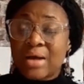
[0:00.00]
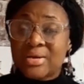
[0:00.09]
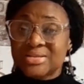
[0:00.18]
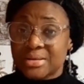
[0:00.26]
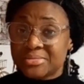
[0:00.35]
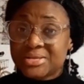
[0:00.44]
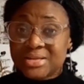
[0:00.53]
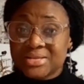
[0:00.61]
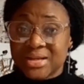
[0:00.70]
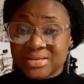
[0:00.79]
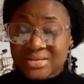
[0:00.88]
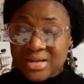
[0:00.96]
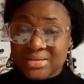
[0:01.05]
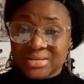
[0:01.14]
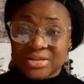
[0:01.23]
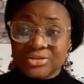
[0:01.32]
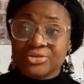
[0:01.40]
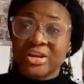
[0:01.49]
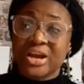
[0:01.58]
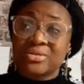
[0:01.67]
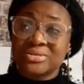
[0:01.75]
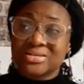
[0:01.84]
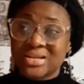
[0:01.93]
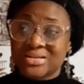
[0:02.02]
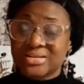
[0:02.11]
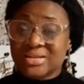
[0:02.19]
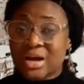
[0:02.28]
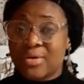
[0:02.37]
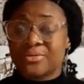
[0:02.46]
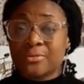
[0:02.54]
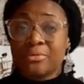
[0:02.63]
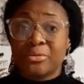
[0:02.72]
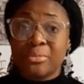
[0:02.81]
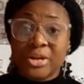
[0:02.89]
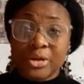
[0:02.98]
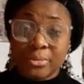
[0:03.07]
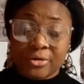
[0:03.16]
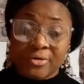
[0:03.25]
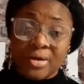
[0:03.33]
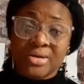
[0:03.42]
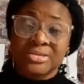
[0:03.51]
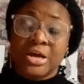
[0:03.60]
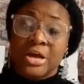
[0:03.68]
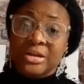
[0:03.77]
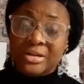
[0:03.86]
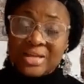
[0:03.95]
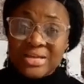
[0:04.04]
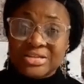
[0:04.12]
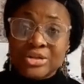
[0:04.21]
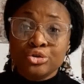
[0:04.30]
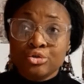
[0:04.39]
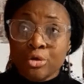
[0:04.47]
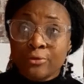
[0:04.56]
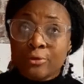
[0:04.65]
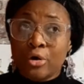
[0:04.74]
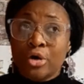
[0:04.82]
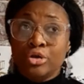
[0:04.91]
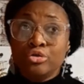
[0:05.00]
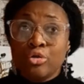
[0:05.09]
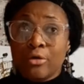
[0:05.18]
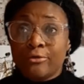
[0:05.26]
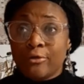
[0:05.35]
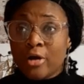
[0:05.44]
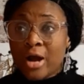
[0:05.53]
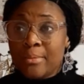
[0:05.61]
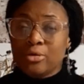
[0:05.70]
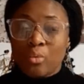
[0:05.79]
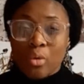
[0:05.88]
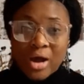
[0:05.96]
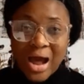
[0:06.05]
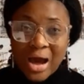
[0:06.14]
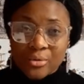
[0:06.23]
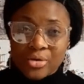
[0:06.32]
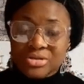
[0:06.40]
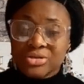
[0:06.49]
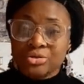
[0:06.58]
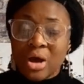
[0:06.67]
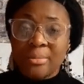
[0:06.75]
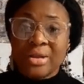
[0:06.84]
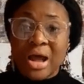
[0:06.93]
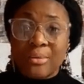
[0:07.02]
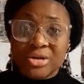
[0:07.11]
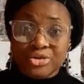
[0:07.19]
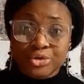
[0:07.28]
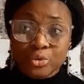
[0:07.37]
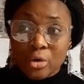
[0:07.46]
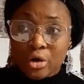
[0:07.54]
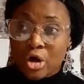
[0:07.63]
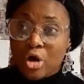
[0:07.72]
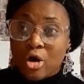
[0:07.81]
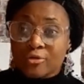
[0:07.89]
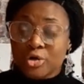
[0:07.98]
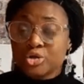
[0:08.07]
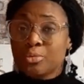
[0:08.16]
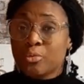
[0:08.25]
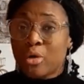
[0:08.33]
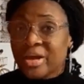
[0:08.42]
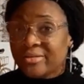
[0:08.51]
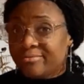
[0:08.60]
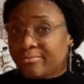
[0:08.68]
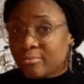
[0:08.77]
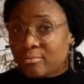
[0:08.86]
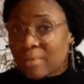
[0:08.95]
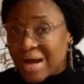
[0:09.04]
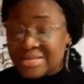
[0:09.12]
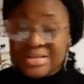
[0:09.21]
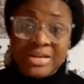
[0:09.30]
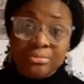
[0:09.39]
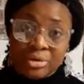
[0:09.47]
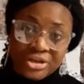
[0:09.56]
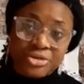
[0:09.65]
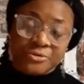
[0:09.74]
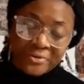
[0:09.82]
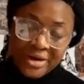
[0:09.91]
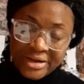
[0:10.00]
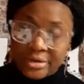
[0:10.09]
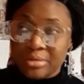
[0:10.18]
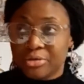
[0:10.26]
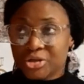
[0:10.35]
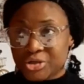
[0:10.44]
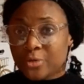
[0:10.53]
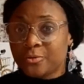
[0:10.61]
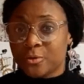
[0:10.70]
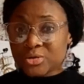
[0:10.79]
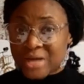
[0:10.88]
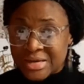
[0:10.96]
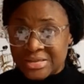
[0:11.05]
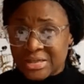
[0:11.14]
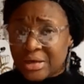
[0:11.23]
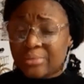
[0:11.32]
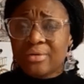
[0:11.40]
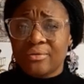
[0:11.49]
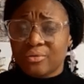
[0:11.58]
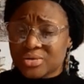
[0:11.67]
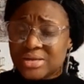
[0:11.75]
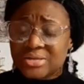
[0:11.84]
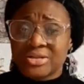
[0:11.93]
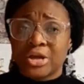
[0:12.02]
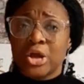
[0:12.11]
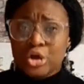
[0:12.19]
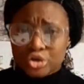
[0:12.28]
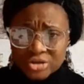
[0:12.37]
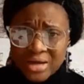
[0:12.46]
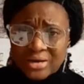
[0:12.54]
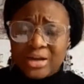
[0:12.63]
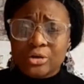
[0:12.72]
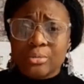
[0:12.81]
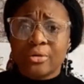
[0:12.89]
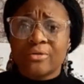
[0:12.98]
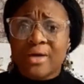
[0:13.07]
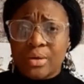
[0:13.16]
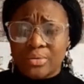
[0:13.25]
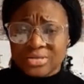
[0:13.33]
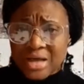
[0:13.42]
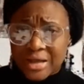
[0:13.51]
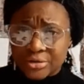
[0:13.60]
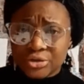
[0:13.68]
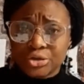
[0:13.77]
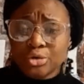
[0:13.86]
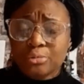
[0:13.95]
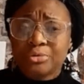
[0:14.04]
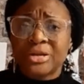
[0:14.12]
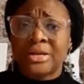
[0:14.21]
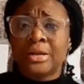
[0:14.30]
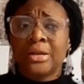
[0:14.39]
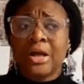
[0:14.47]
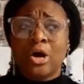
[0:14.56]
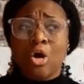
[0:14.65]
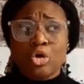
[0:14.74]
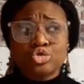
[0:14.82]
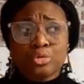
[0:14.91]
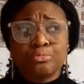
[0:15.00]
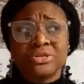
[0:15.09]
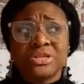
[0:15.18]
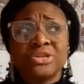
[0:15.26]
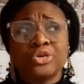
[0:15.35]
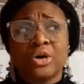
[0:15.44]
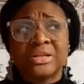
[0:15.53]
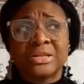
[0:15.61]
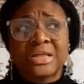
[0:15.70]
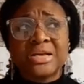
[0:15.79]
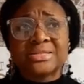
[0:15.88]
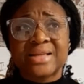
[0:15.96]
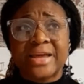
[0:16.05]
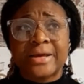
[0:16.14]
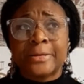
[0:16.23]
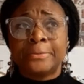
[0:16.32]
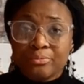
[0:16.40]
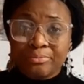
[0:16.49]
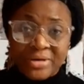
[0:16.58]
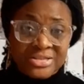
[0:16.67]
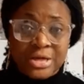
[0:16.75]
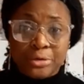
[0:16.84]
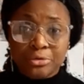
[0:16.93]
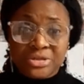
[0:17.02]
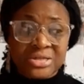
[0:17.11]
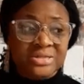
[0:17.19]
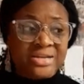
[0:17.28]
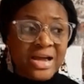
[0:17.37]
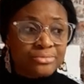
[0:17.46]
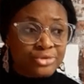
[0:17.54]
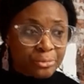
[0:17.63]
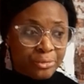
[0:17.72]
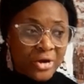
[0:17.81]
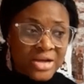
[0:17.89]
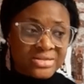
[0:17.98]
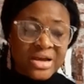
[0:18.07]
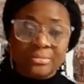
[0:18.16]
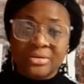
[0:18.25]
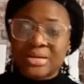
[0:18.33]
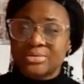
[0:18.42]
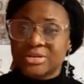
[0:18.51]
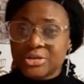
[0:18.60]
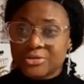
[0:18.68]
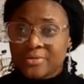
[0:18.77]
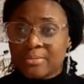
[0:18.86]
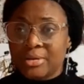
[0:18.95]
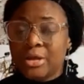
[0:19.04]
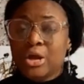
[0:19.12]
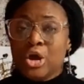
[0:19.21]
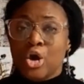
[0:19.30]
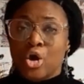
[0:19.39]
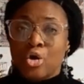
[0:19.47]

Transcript: hours times 6 days is 36. You take out 36 hours from the remaining number of hours. The next thing you go for your work hours. You know, how many hours you work. Of course, you'll be working ideally Monday to Friday. Let me just say, of course, ideally. When you work Saturday, just calculate number of hours and, you know, put it in. Also put in the other things like your personal routine times, your prayer time, times to attend to family.